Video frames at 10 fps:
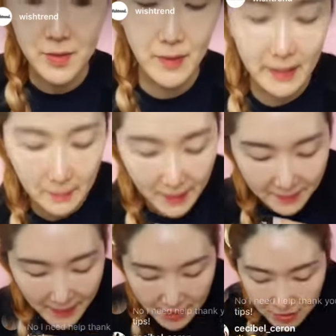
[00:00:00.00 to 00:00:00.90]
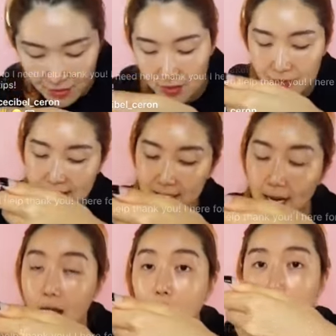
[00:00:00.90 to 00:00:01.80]
We recommend that you use it
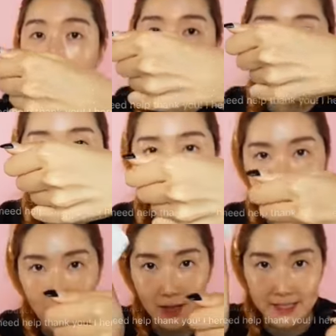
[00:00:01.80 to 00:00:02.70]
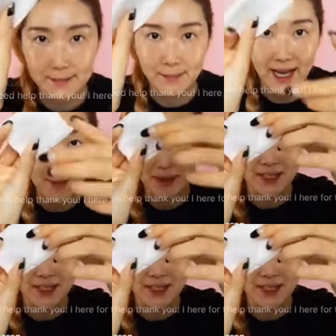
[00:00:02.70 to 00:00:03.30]
with the cotton pad